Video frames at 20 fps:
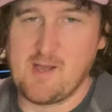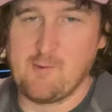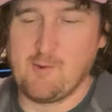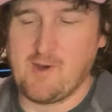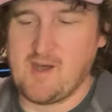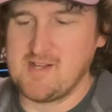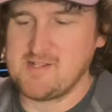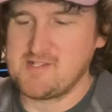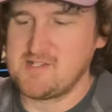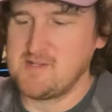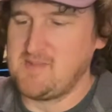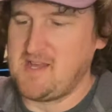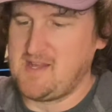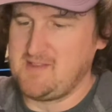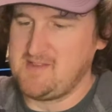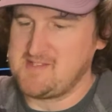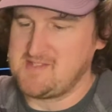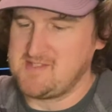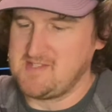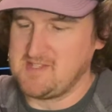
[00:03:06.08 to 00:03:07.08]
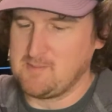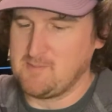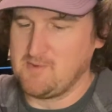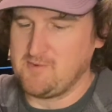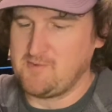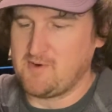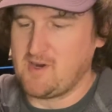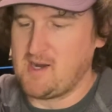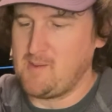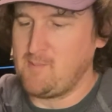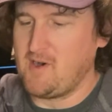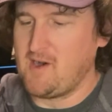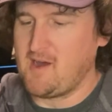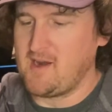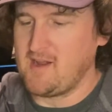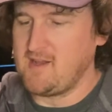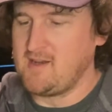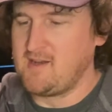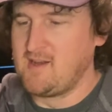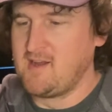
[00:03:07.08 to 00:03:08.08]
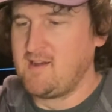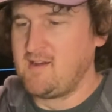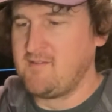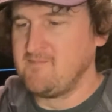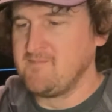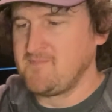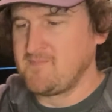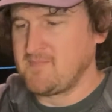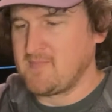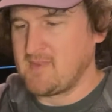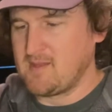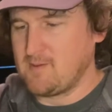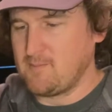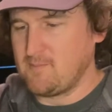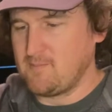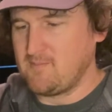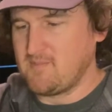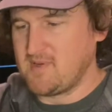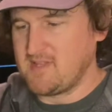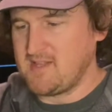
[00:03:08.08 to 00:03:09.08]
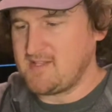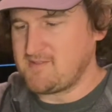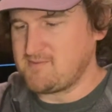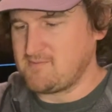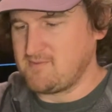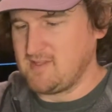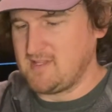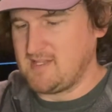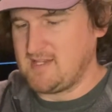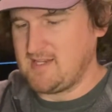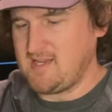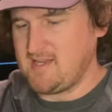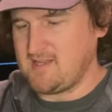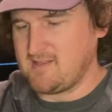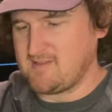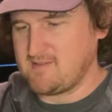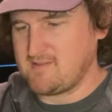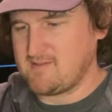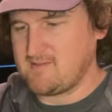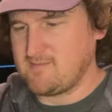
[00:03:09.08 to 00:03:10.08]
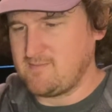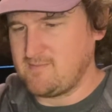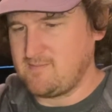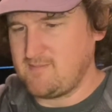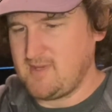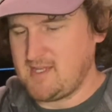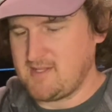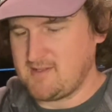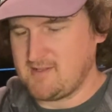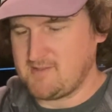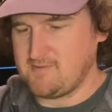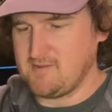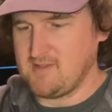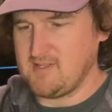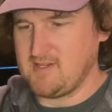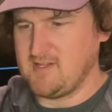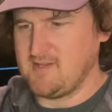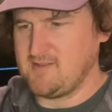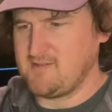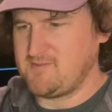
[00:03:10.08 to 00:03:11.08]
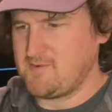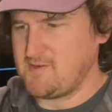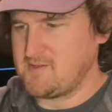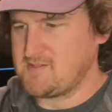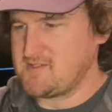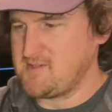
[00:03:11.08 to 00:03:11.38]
watched about this thing before I bought it. But that's really nice. Man, that's really nice. First